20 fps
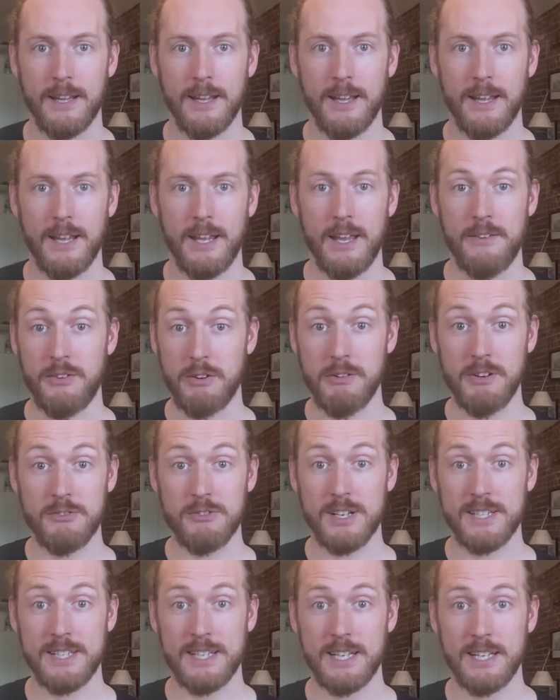If you're
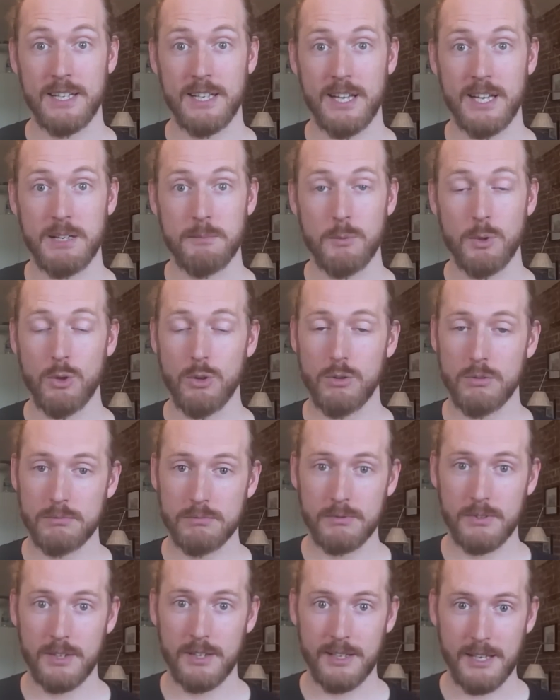interested in learning more,
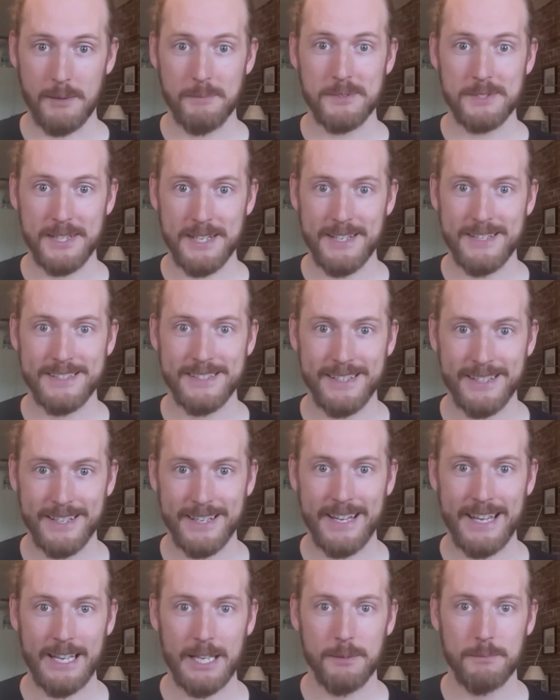come see us at
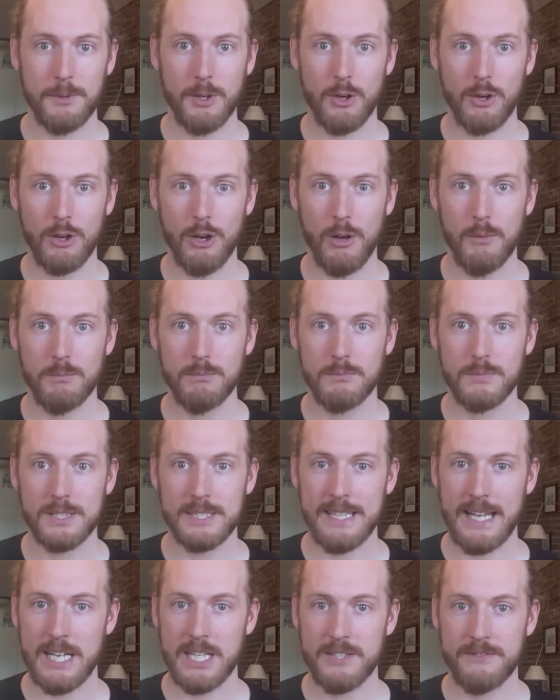
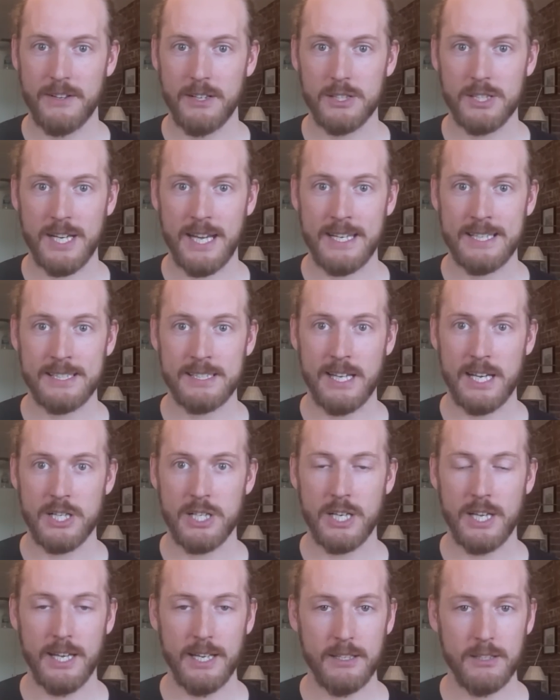
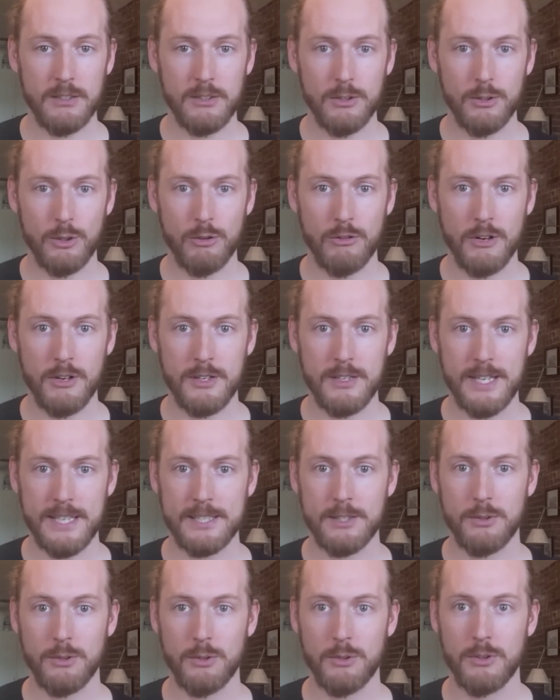github.com/sveltejs/kit or on
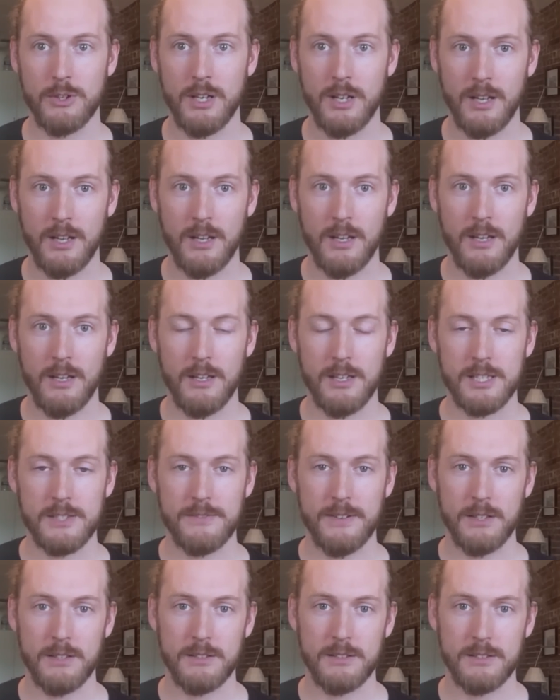Discord at
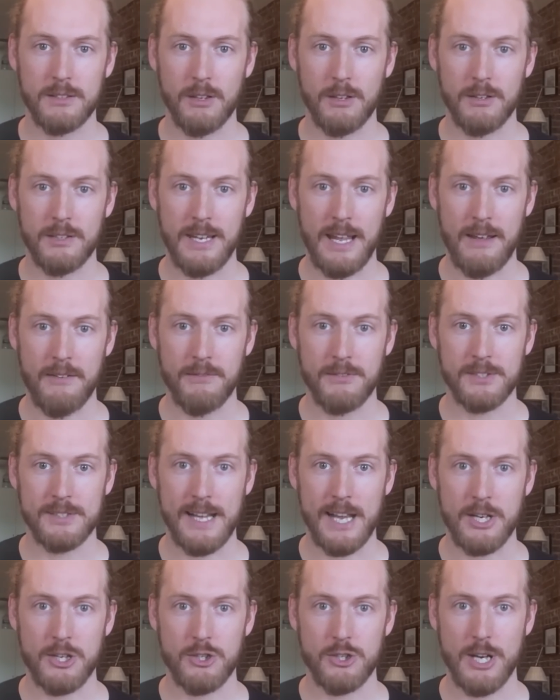
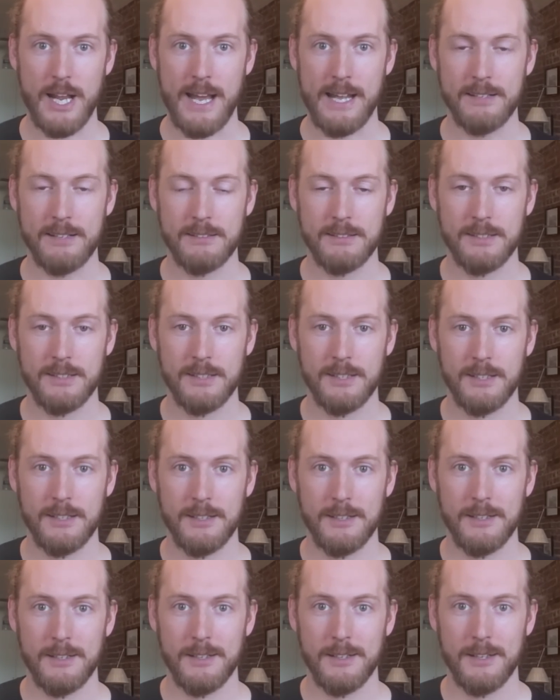svelte.dev/chat.
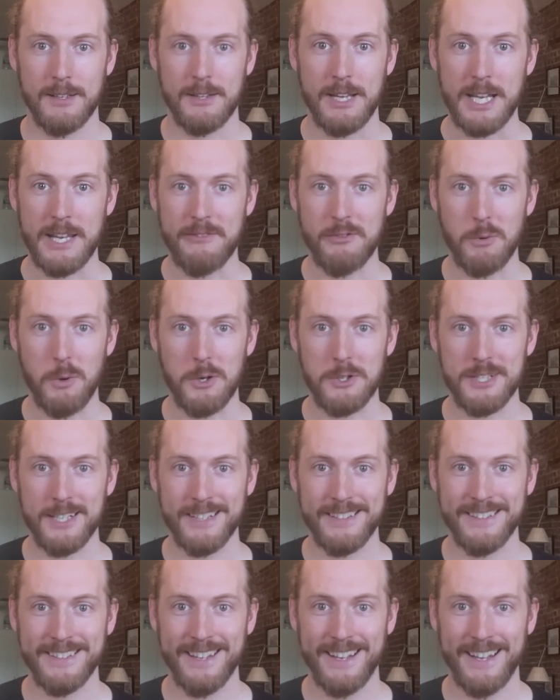Thank you for
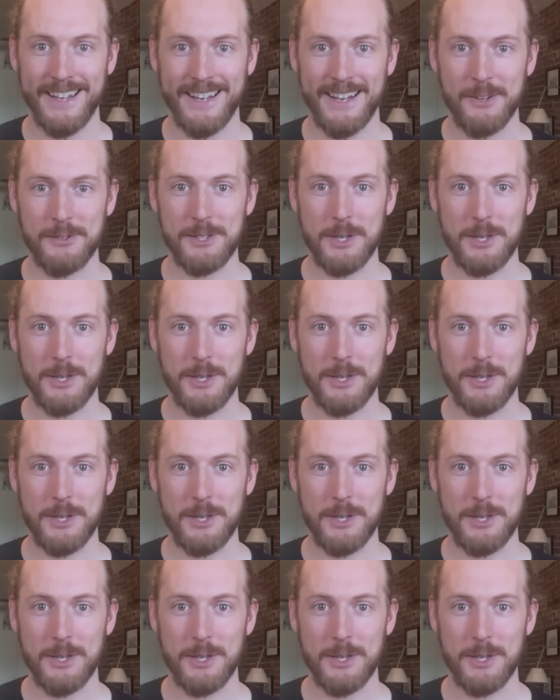watching, and I'll see you